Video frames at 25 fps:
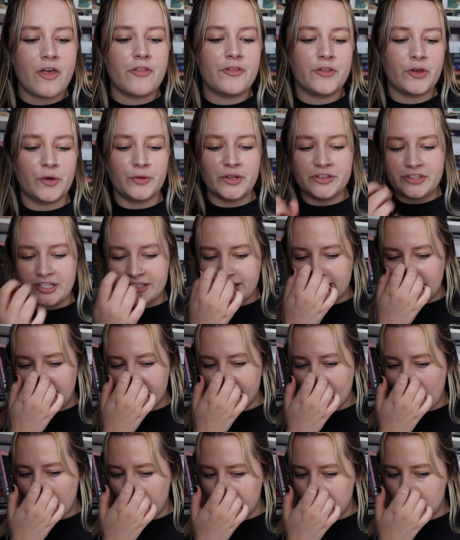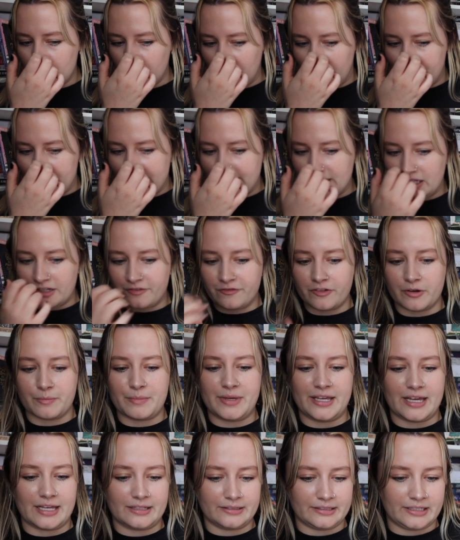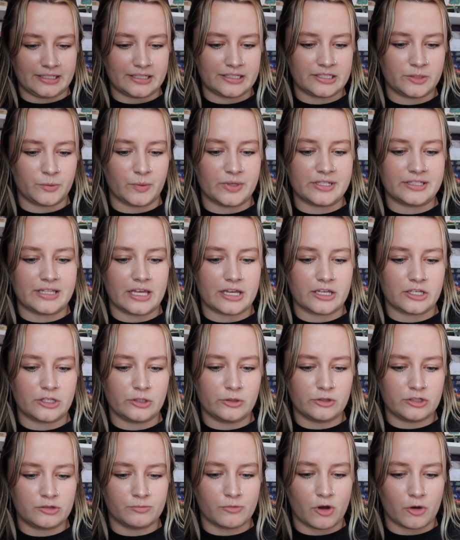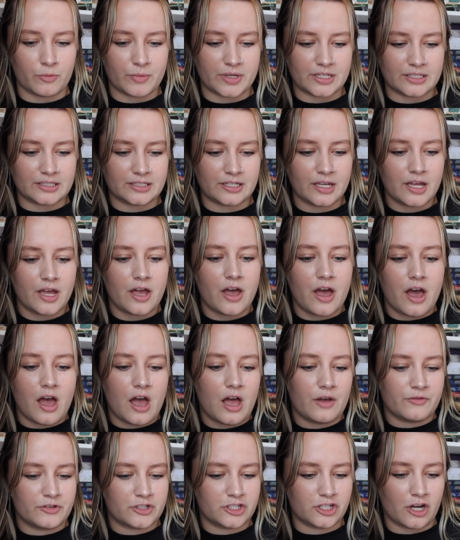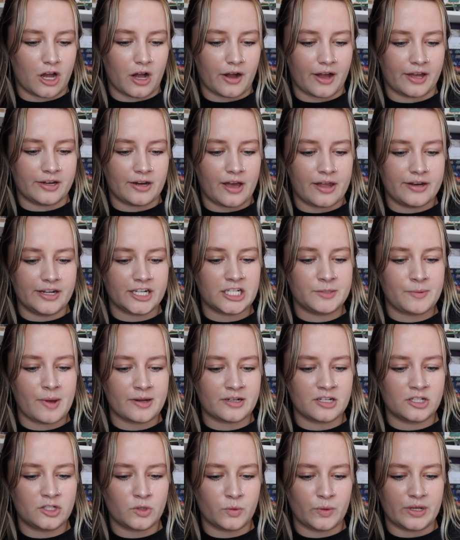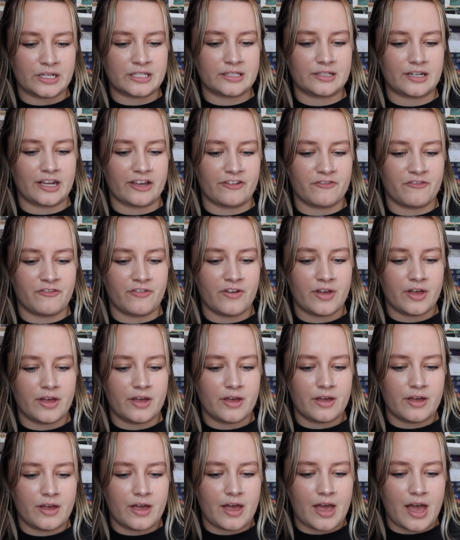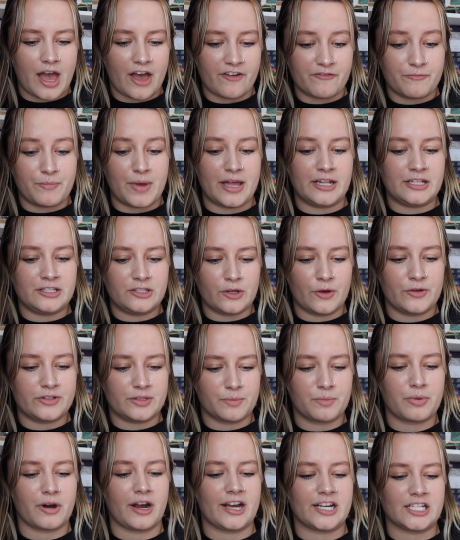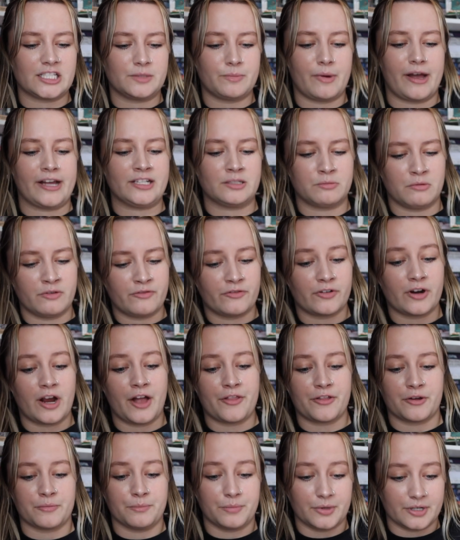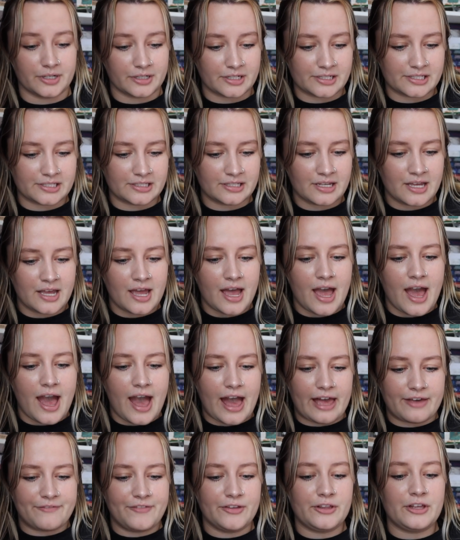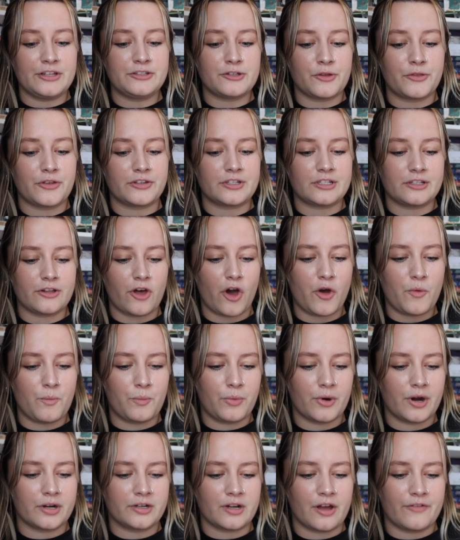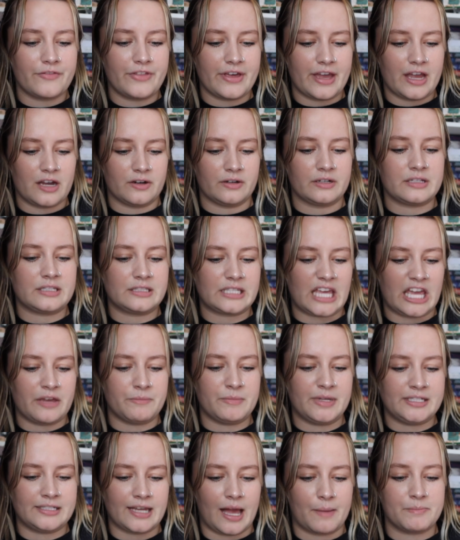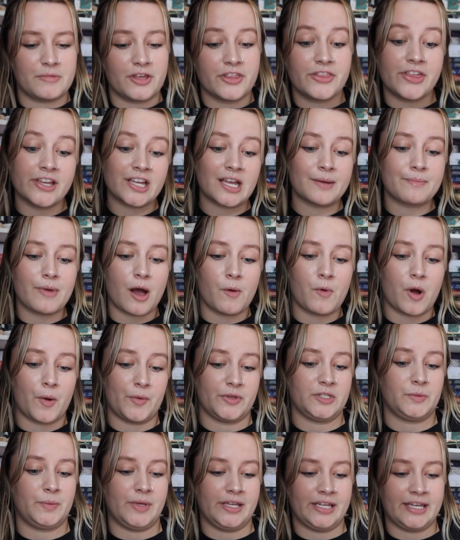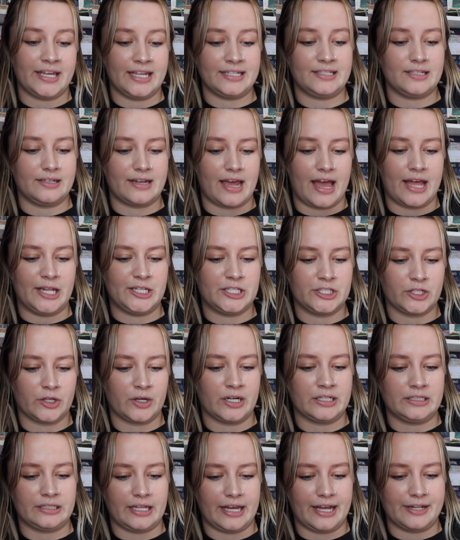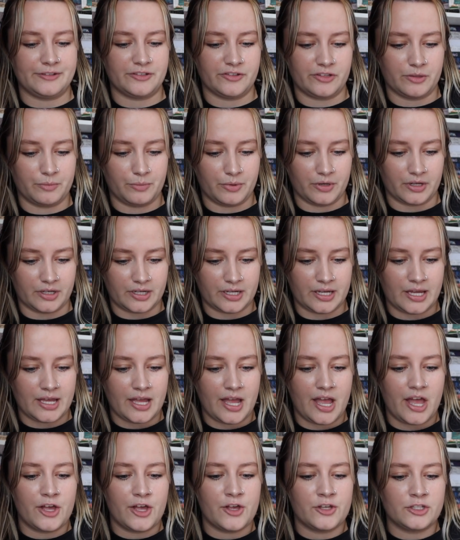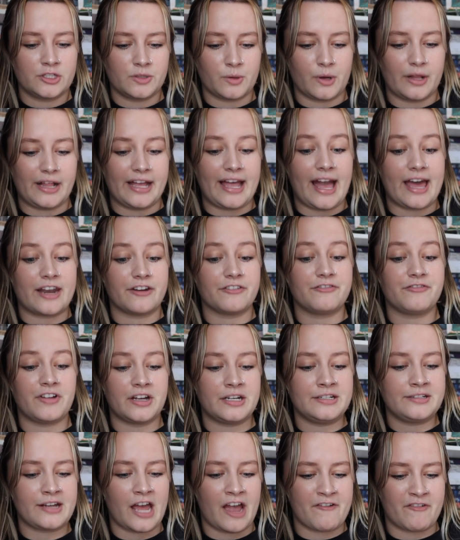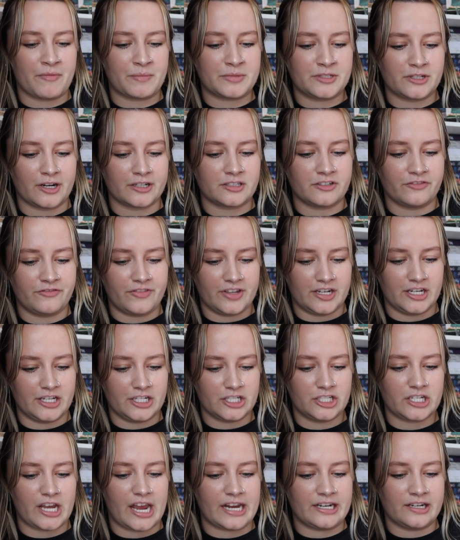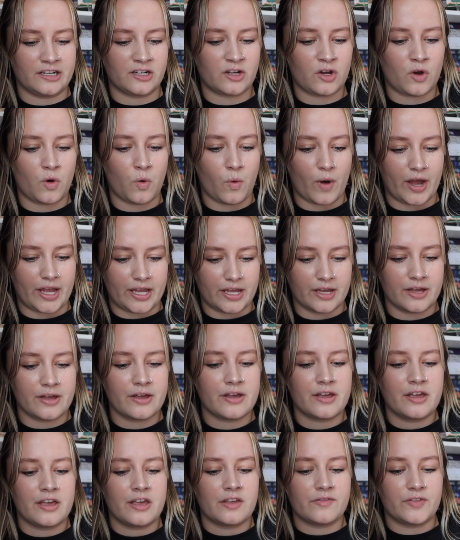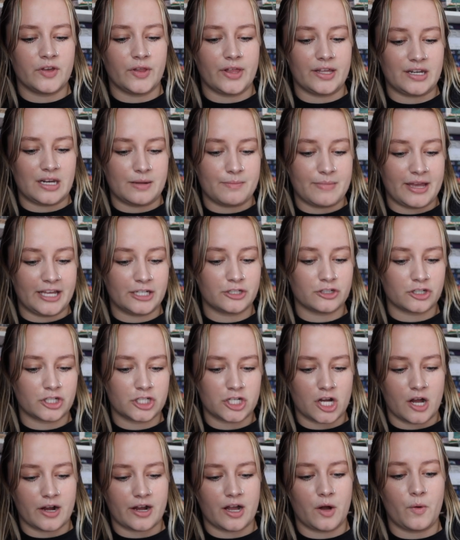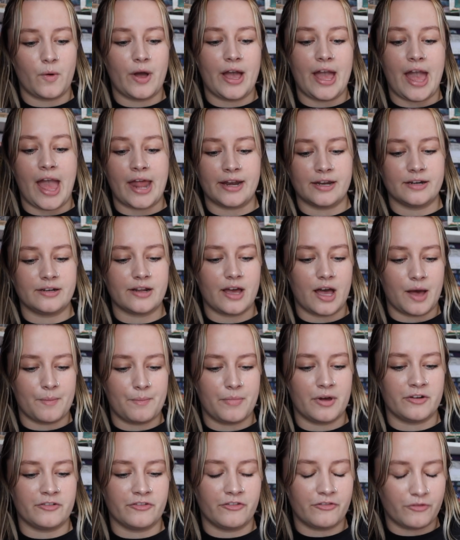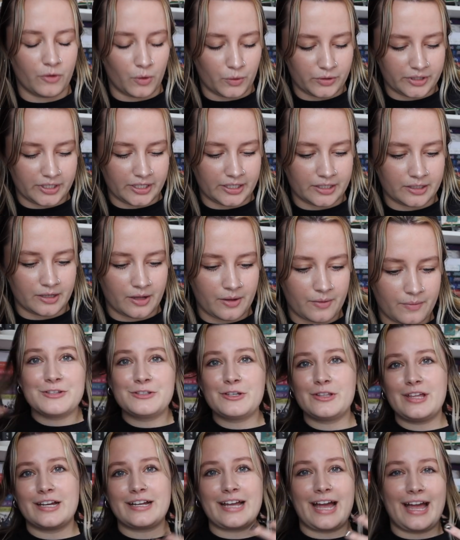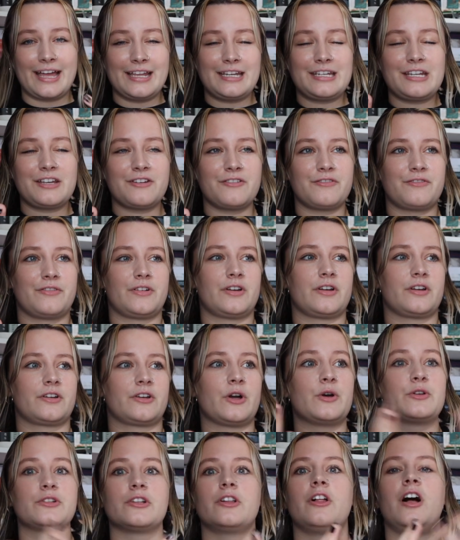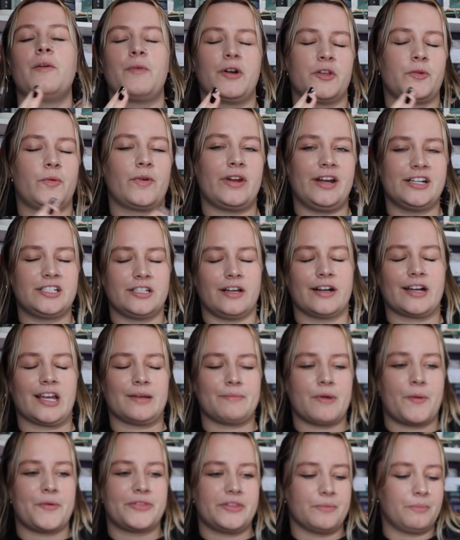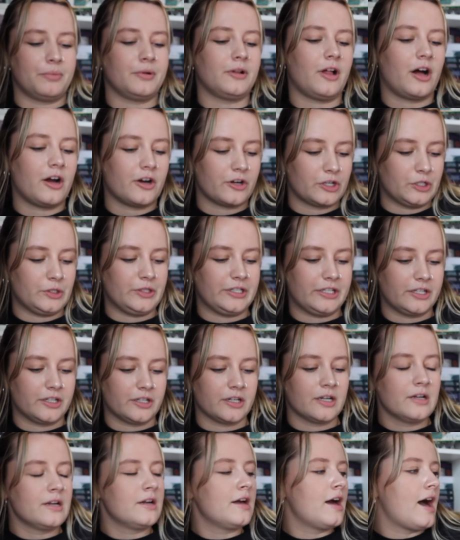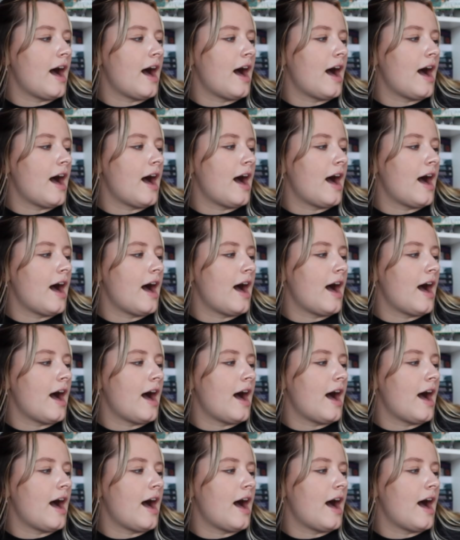The only thing that I felt was truly missing, for me at least, was that huge moment of shock, an unexpected twist that I've been so surprised by in some of her other books. I feel as though the slow burn of the Heiress gave me time to think about what was being hinted at in certain lines of the book. So while I had a fun time from start to finish, I didn't quite feel any major shock at what ended up unfolding. So that kind of goes along with what I was talking about with the plot earlier.